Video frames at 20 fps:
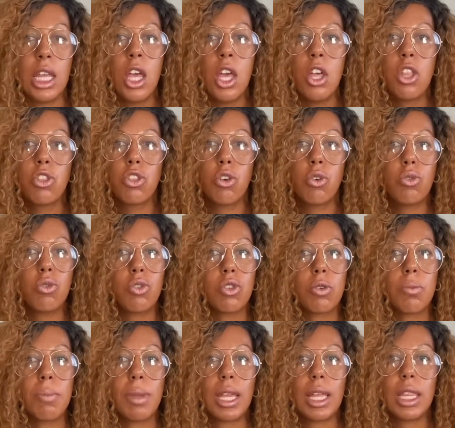Those are
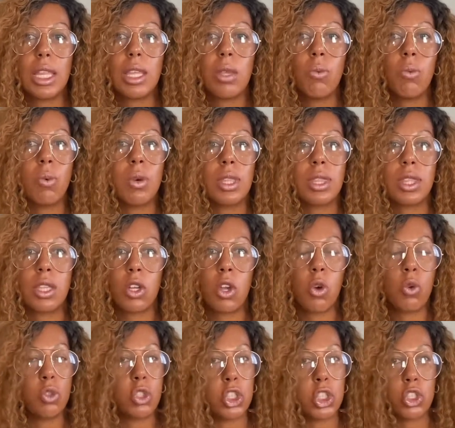mainly what the
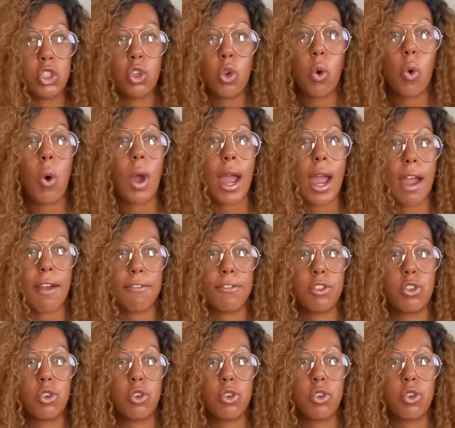coaches go after.